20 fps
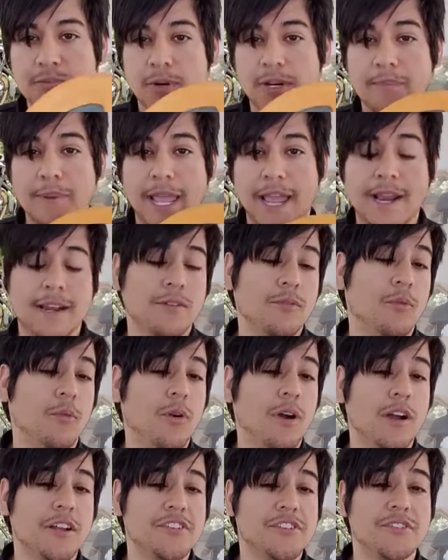We're going to be adding
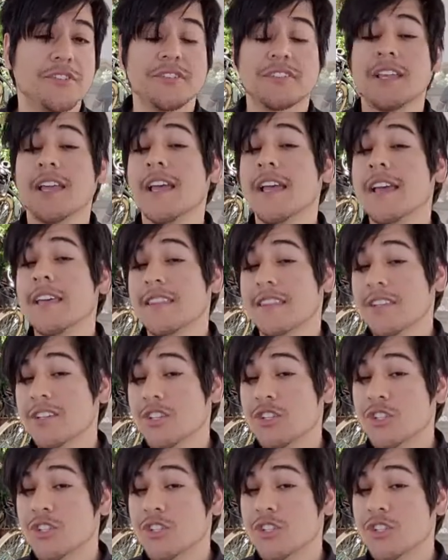washers. This